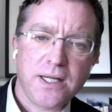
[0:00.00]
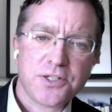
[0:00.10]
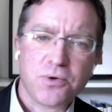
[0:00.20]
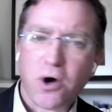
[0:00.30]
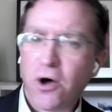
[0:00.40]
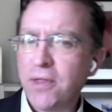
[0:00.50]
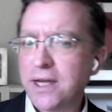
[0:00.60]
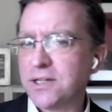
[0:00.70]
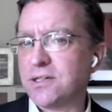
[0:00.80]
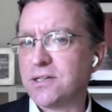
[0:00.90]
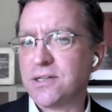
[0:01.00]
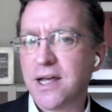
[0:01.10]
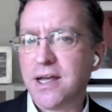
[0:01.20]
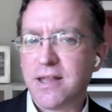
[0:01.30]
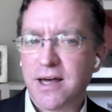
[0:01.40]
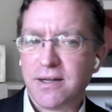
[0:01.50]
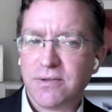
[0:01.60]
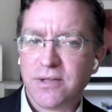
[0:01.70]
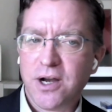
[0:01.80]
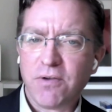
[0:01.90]
And so all that is to say that
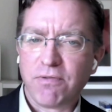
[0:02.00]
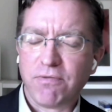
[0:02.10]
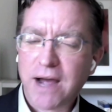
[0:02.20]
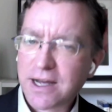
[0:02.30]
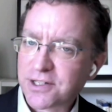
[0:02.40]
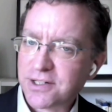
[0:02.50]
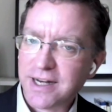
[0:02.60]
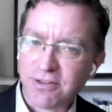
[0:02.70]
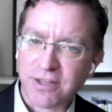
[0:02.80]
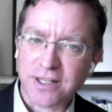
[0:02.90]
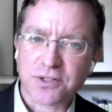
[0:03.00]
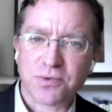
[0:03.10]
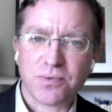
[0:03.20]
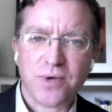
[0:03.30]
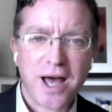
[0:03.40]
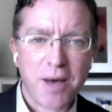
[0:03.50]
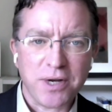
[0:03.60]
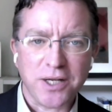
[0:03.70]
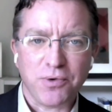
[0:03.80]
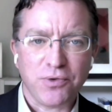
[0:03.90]
there are fascinating things
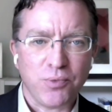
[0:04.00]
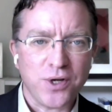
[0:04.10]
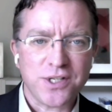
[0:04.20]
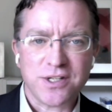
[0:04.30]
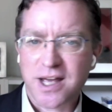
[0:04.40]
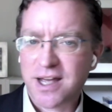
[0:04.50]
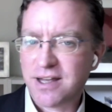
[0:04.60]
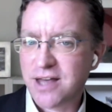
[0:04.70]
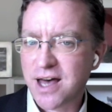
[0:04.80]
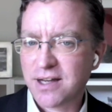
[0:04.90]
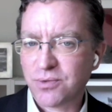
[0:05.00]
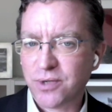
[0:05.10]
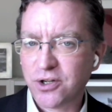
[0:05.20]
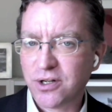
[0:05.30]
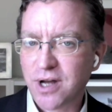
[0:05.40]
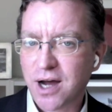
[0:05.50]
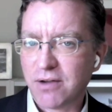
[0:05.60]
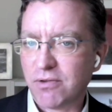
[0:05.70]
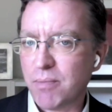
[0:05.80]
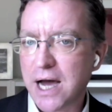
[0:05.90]
happening with wood today that we could not
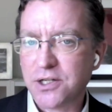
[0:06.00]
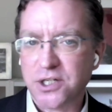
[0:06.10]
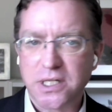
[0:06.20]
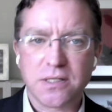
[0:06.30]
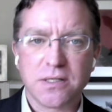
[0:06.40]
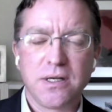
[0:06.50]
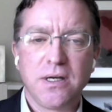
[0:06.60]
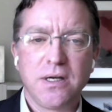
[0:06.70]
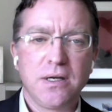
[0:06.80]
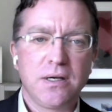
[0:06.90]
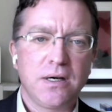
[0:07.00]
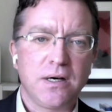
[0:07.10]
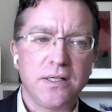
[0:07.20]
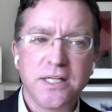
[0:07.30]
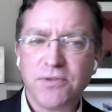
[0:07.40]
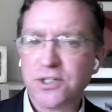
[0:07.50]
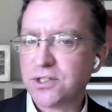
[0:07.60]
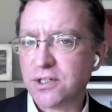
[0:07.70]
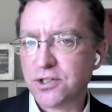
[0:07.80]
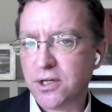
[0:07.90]
have imagined even
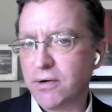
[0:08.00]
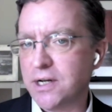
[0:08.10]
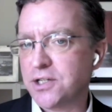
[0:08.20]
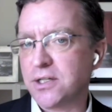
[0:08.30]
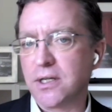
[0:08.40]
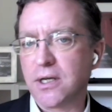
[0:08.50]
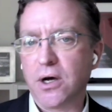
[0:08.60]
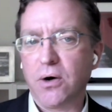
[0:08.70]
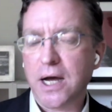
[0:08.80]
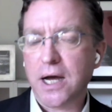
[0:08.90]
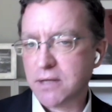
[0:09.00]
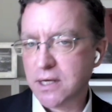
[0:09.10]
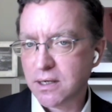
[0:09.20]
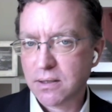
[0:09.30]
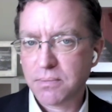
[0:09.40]
just a generation ago, I think.